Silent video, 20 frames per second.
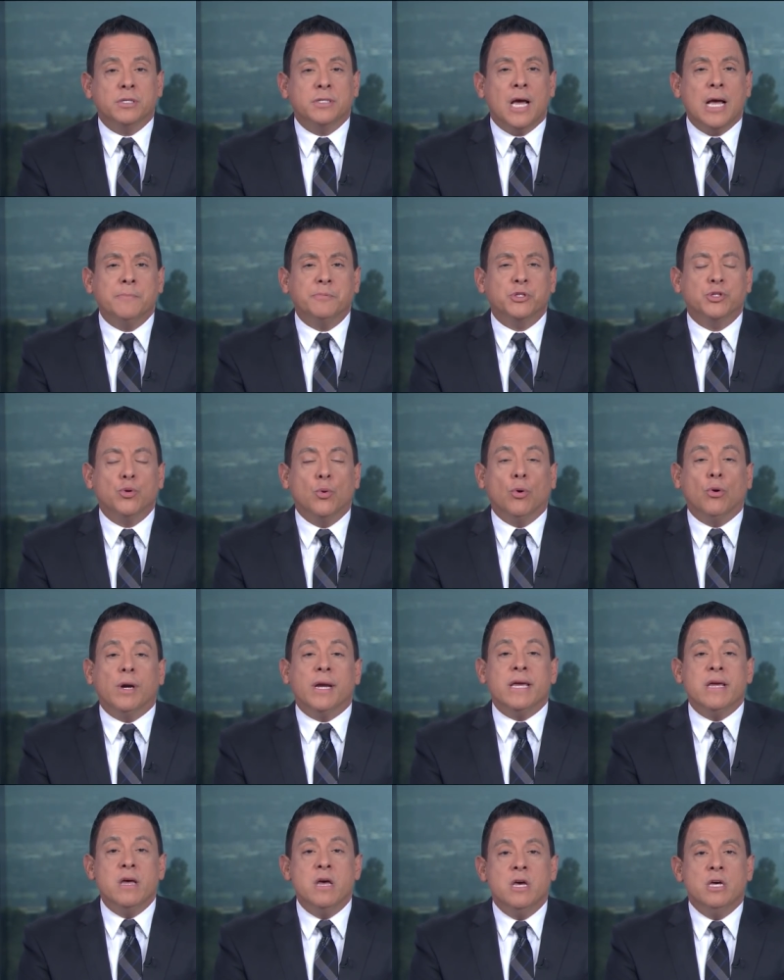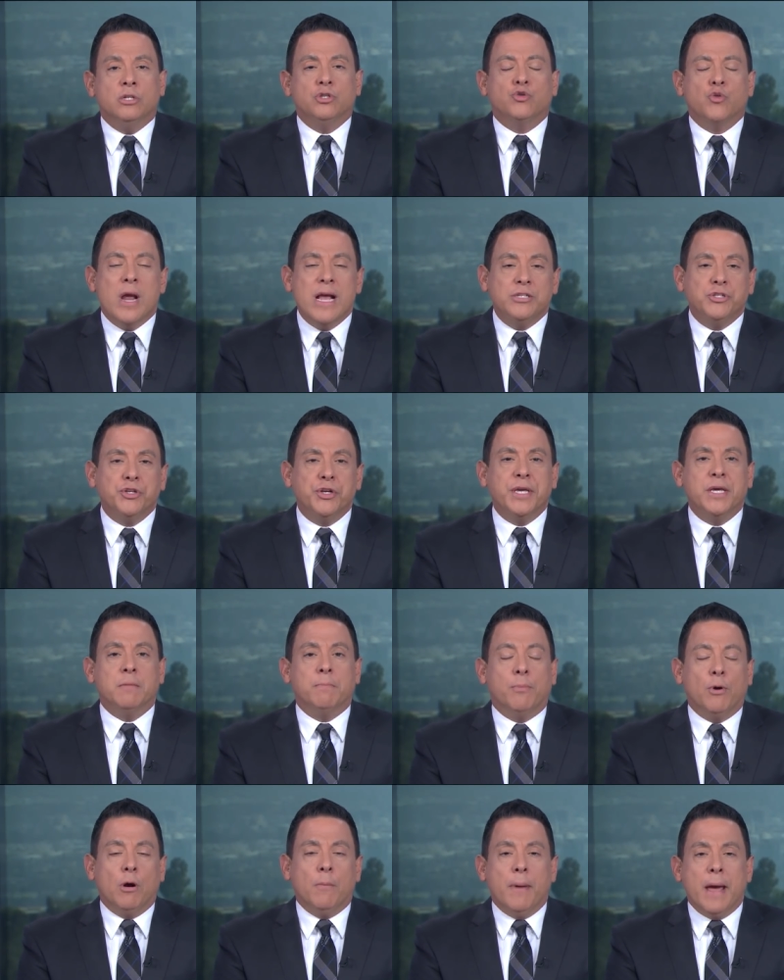Our top story tragedy
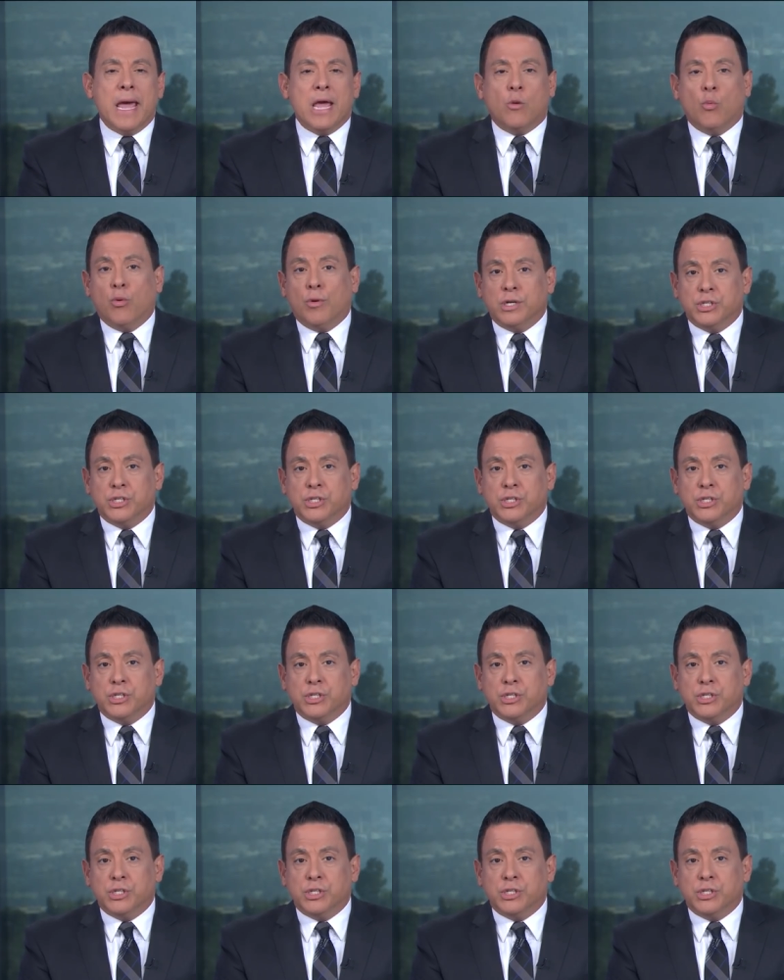in Burbank,